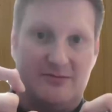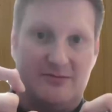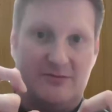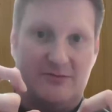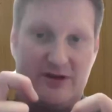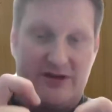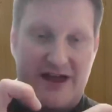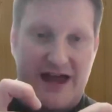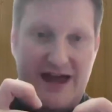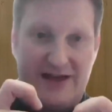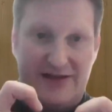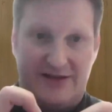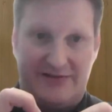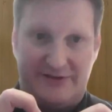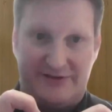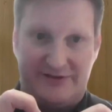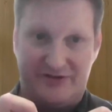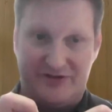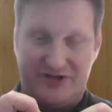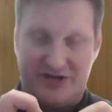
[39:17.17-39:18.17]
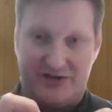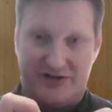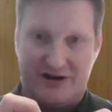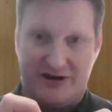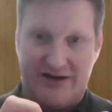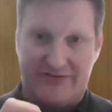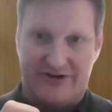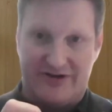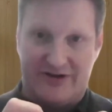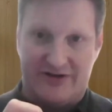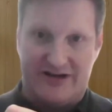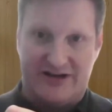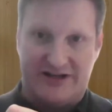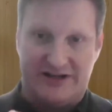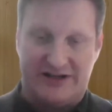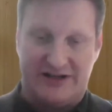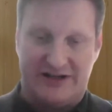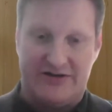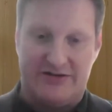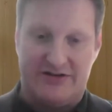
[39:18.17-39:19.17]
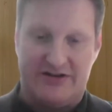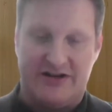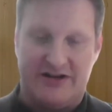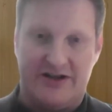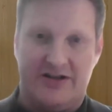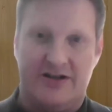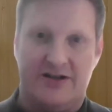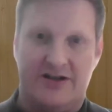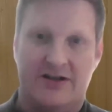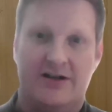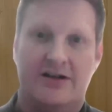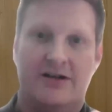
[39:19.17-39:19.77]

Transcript: with that level of geographic granularity,